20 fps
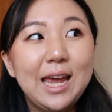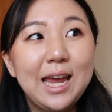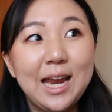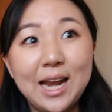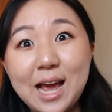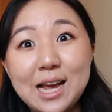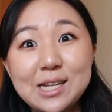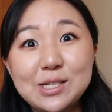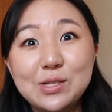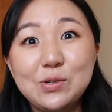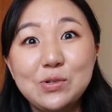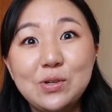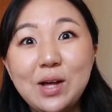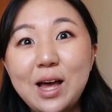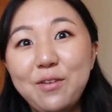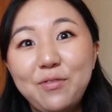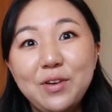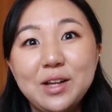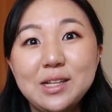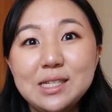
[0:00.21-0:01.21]
In high school,
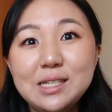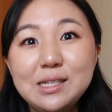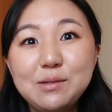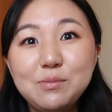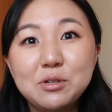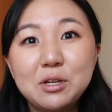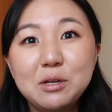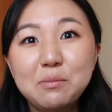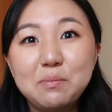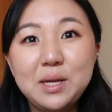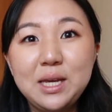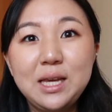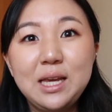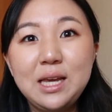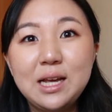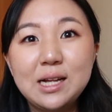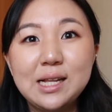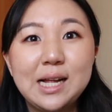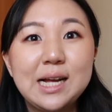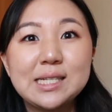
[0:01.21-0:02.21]
I fell asleep during
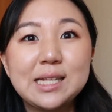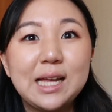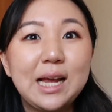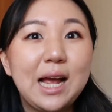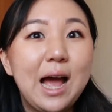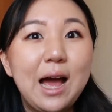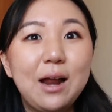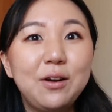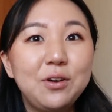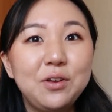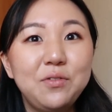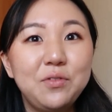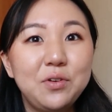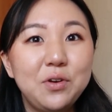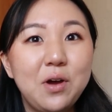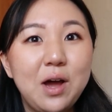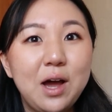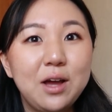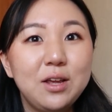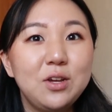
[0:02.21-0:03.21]
PE class. Like, I don't even
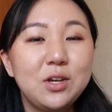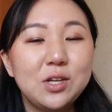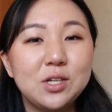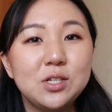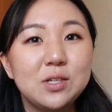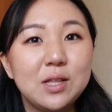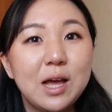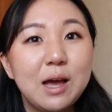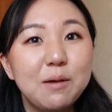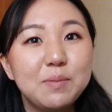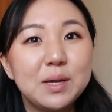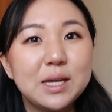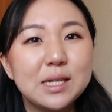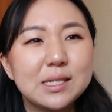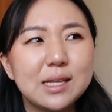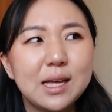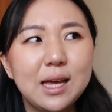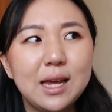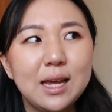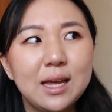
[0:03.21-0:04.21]
know how you can do that
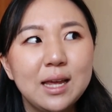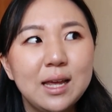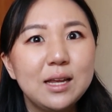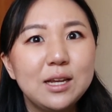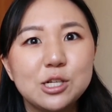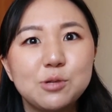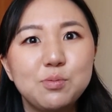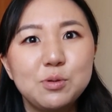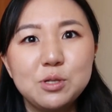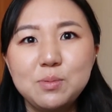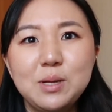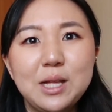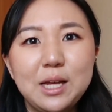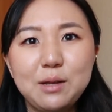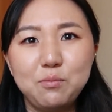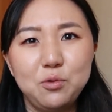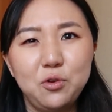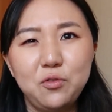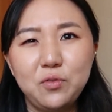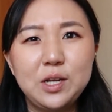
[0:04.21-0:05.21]
because, like, you're supposed to be,
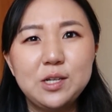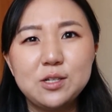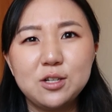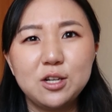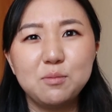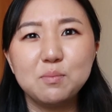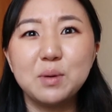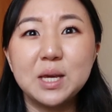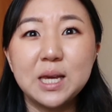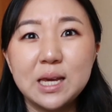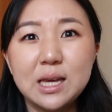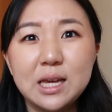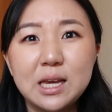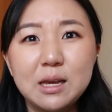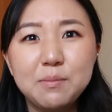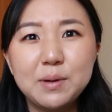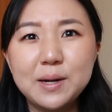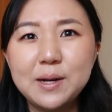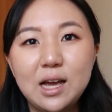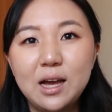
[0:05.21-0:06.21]
like, moving during
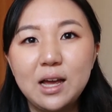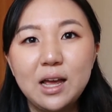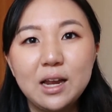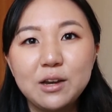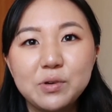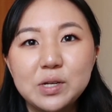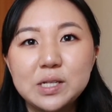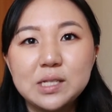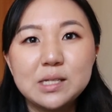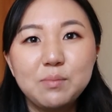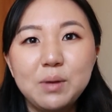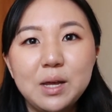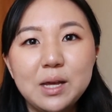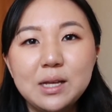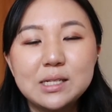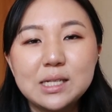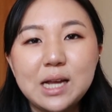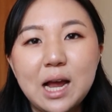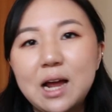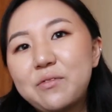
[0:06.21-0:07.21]
PE. But yeah, anyways,
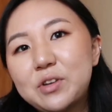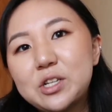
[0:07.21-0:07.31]
it's kind